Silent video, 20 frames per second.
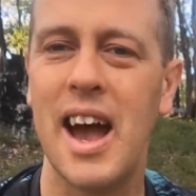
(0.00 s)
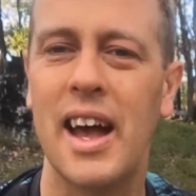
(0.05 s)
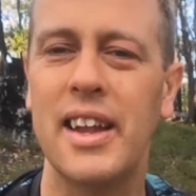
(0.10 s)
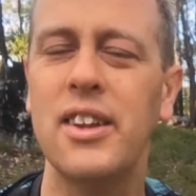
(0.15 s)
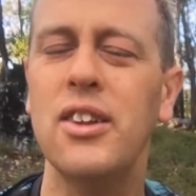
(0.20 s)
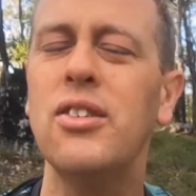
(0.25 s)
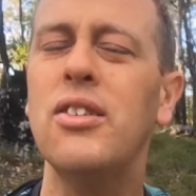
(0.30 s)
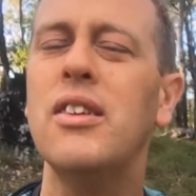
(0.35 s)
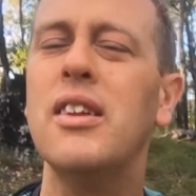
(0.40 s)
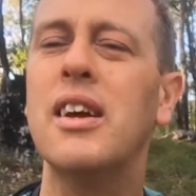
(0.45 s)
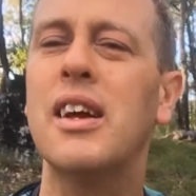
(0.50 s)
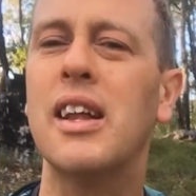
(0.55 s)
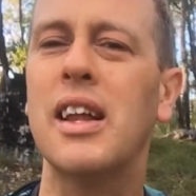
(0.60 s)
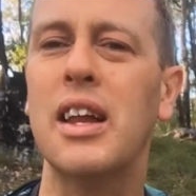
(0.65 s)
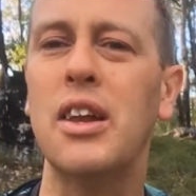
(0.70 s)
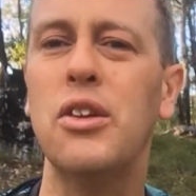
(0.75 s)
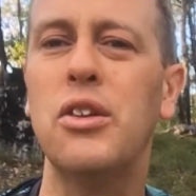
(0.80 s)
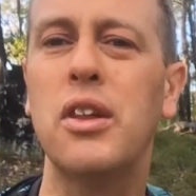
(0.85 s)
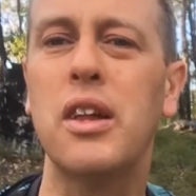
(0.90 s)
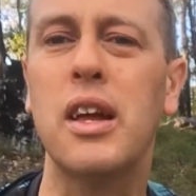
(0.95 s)
And this is a
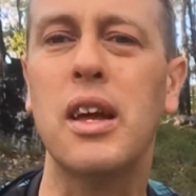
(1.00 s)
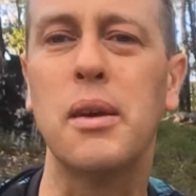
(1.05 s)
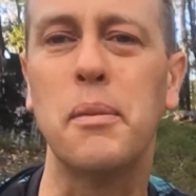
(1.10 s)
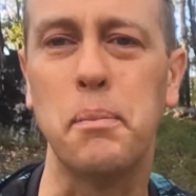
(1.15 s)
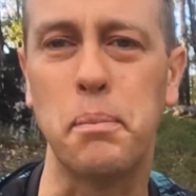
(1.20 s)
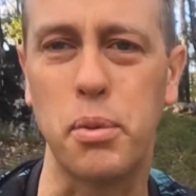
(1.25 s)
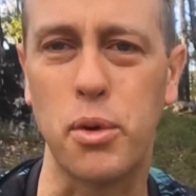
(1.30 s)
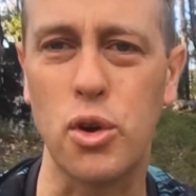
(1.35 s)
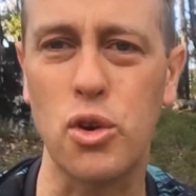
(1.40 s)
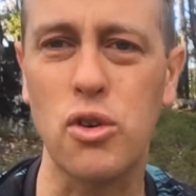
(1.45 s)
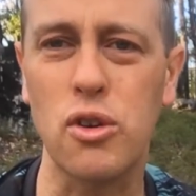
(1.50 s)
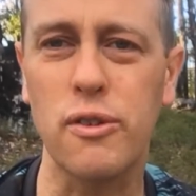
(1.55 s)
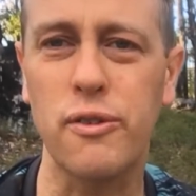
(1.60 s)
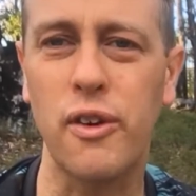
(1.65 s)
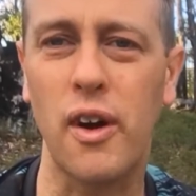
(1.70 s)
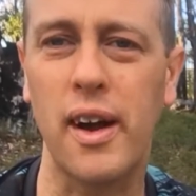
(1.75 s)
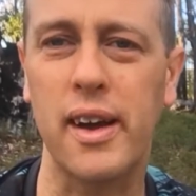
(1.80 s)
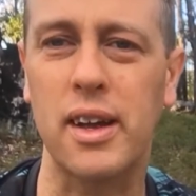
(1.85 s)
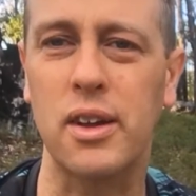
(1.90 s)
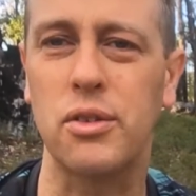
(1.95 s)
cleansing and
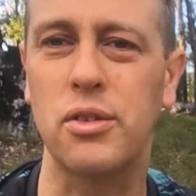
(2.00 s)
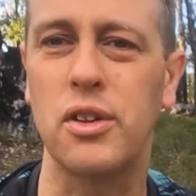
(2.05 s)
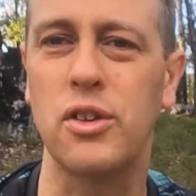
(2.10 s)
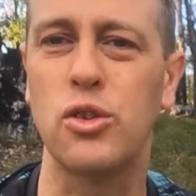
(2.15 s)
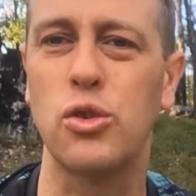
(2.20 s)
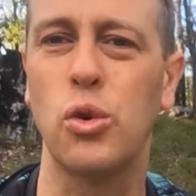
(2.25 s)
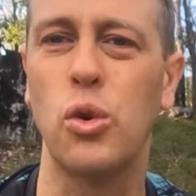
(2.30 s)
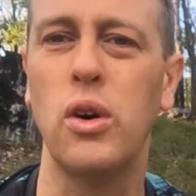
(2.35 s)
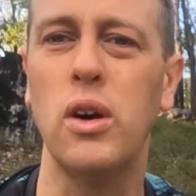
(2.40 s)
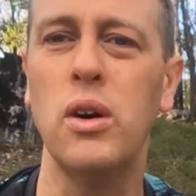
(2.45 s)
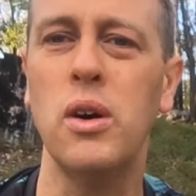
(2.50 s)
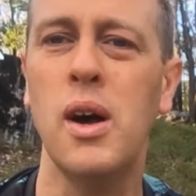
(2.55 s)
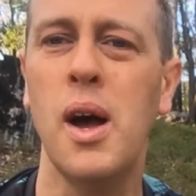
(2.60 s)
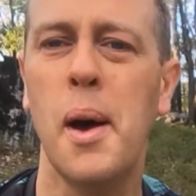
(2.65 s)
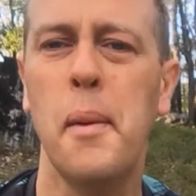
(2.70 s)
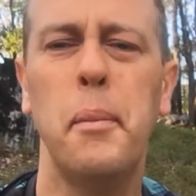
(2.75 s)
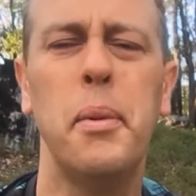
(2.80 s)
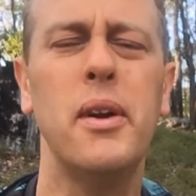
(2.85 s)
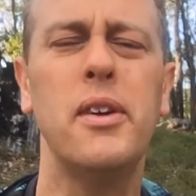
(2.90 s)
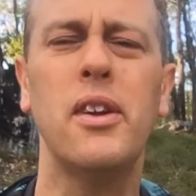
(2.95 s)
purifying essential oil,
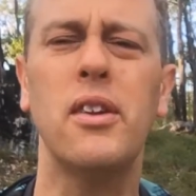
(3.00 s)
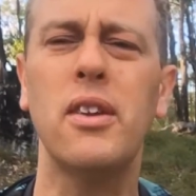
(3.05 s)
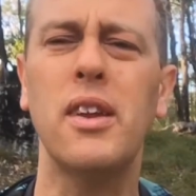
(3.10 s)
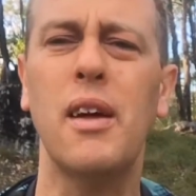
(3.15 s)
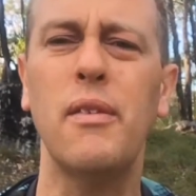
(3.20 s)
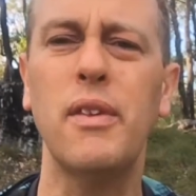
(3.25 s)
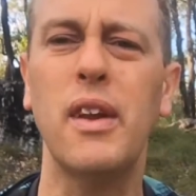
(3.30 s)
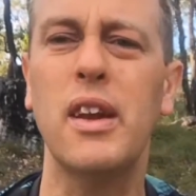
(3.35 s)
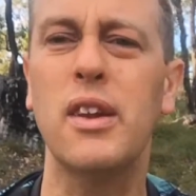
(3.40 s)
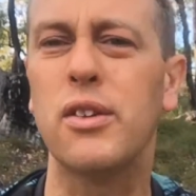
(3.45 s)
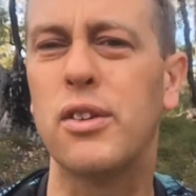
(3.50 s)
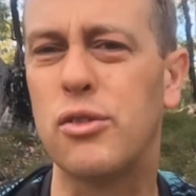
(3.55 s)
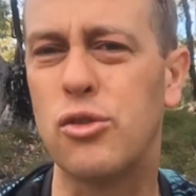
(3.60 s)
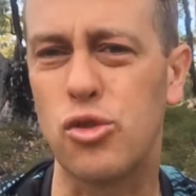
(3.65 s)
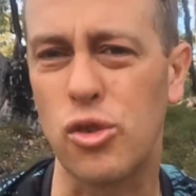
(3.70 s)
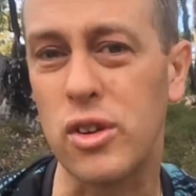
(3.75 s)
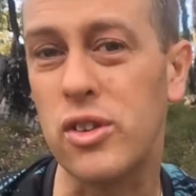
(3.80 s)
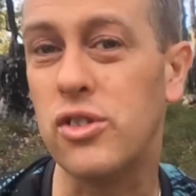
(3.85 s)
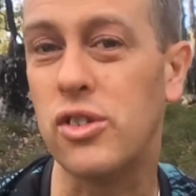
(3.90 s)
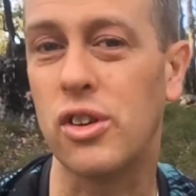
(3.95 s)
but it doesn't have that
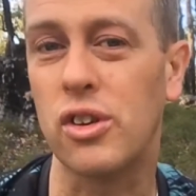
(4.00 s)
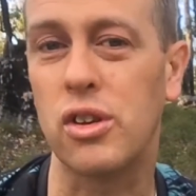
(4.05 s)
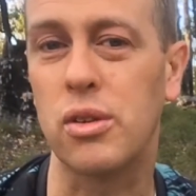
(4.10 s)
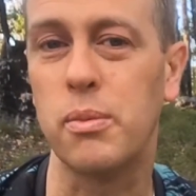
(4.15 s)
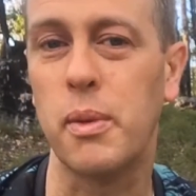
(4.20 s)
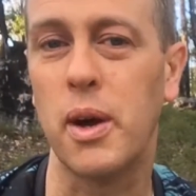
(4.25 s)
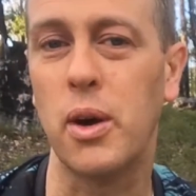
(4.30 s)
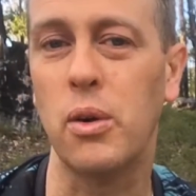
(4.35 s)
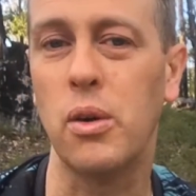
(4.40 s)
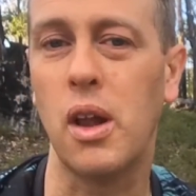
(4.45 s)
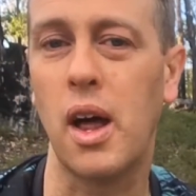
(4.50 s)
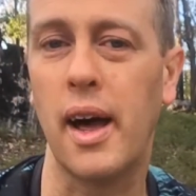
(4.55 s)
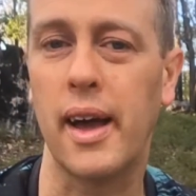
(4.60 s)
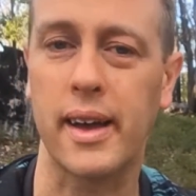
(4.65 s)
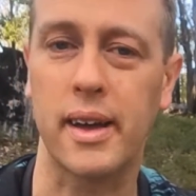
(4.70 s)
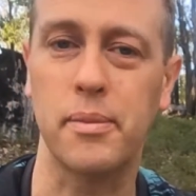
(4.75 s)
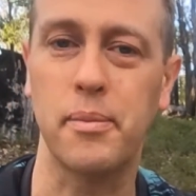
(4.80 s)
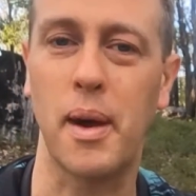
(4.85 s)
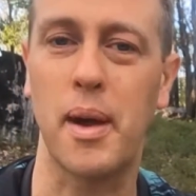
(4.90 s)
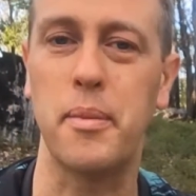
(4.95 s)
astringent smell
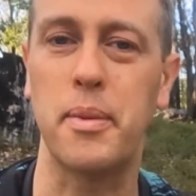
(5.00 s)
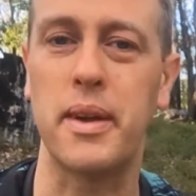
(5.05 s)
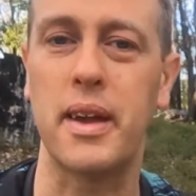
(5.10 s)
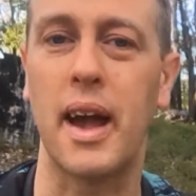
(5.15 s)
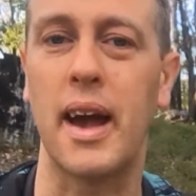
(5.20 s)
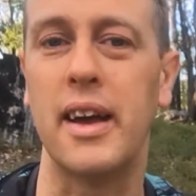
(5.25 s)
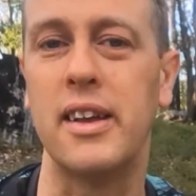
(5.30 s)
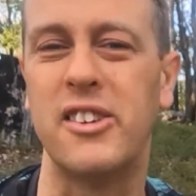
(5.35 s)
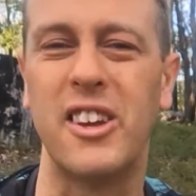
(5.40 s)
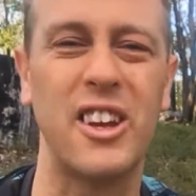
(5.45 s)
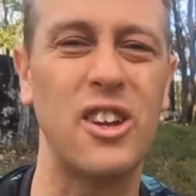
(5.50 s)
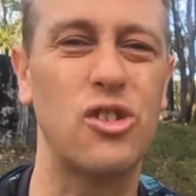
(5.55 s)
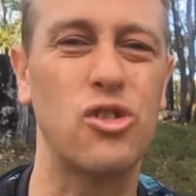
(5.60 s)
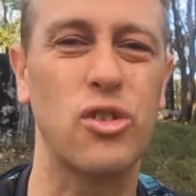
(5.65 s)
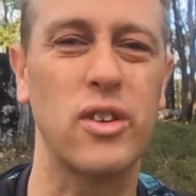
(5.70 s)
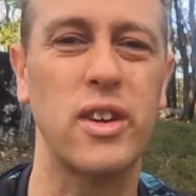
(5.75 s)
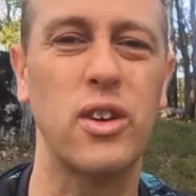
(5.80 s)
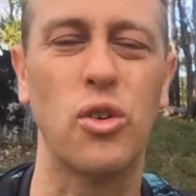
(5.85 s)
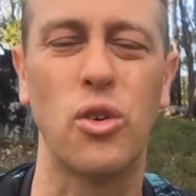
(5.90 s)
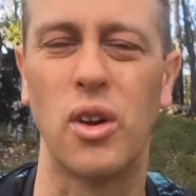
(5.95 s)
like maybe a tea
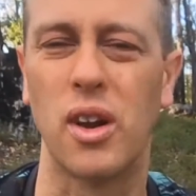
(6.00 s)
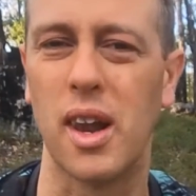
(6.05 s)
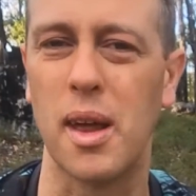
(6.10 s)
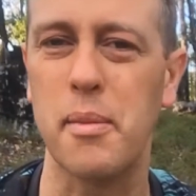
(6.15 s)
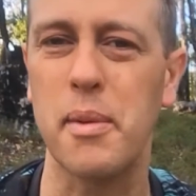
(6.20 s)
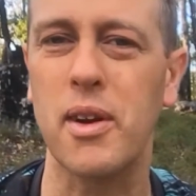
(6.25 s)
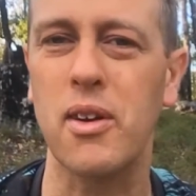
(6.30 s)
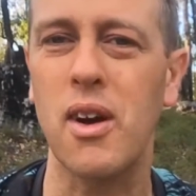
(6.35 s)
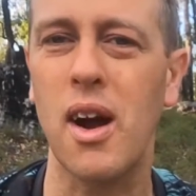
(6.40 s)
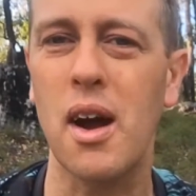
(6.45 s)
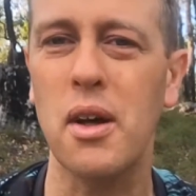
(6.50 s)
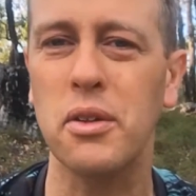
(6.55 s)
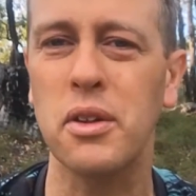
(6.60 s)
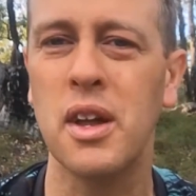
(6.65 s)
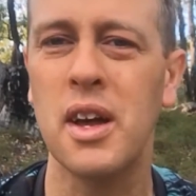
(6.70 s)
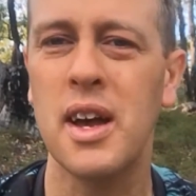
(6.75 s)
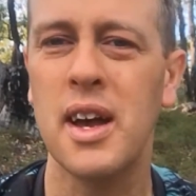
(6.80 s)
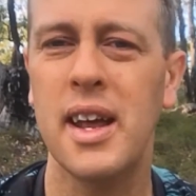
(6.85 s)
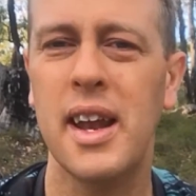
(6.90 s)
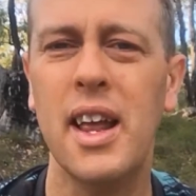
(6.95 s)
tree or a lemongrass.
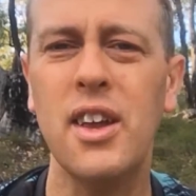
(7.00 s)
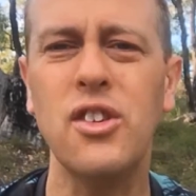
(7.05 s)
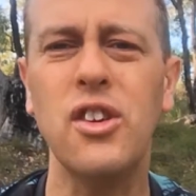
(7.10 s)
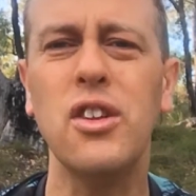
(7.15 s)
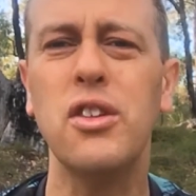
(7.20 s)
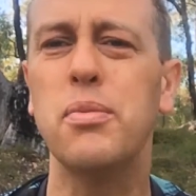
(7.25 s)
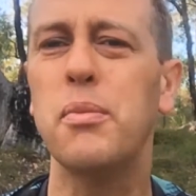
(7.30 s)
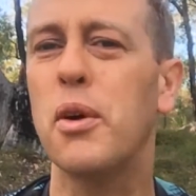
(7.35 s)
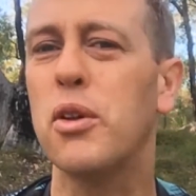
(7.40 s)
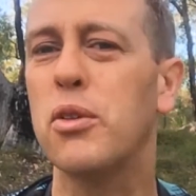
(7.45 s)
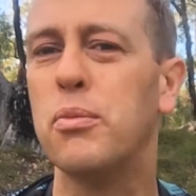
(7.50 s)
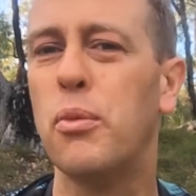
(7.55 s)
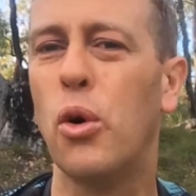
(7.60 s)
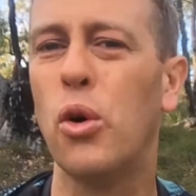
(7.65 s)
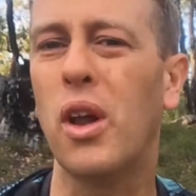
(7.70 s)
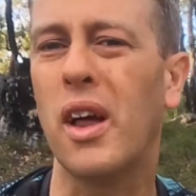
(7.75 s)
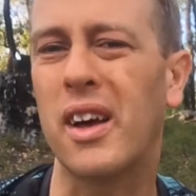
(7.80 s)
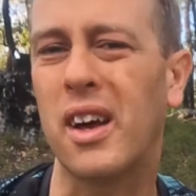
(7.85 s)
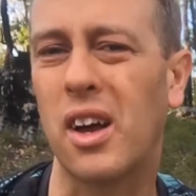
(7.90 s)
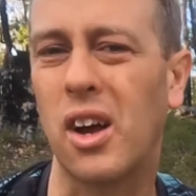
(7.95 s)
It actually smells
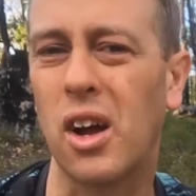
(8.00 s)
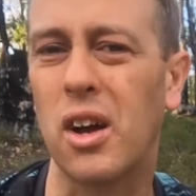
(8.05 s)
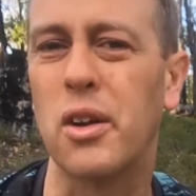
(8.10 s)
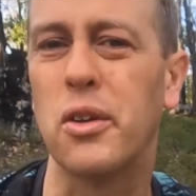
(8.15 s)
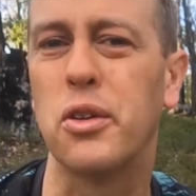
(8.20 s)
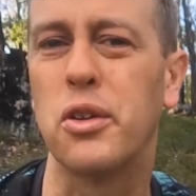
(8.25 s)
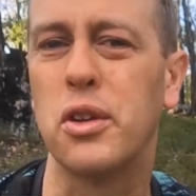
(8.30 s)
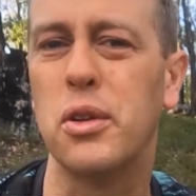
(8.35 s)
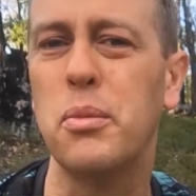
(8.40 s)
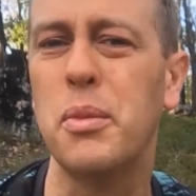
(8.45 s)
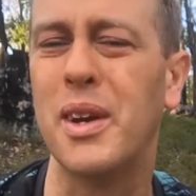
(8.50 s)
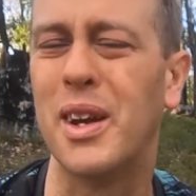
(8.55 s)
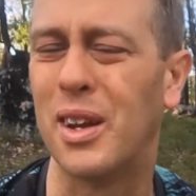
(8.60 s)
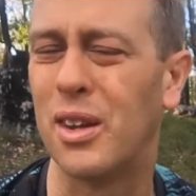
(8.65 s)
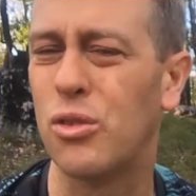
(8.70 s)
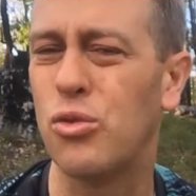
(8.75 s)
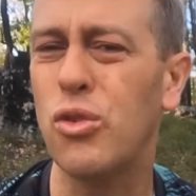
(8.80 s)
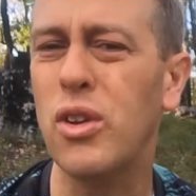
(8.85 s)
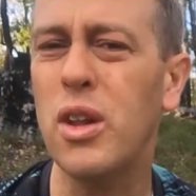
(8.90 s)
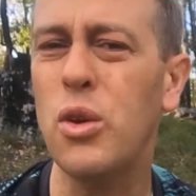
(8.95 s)
more like a kind of cinnamon.
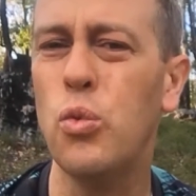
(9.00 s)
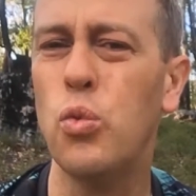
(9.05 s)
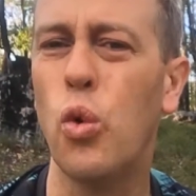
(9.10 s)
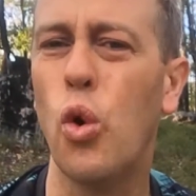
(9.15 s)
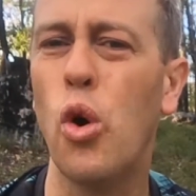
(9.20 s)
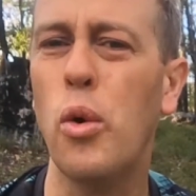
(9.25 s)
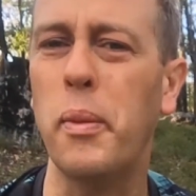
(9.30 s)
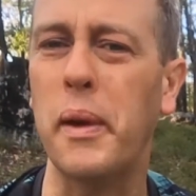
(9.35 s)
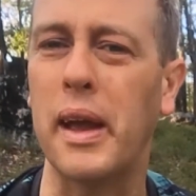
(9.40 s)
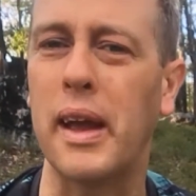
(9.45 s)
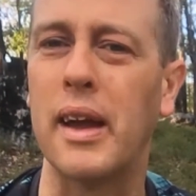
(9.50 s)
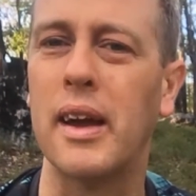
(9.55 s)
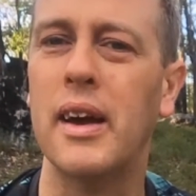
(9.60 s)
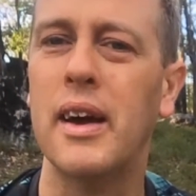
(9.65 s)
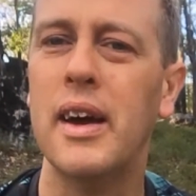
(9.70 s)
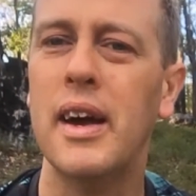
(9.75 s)
It's really warming.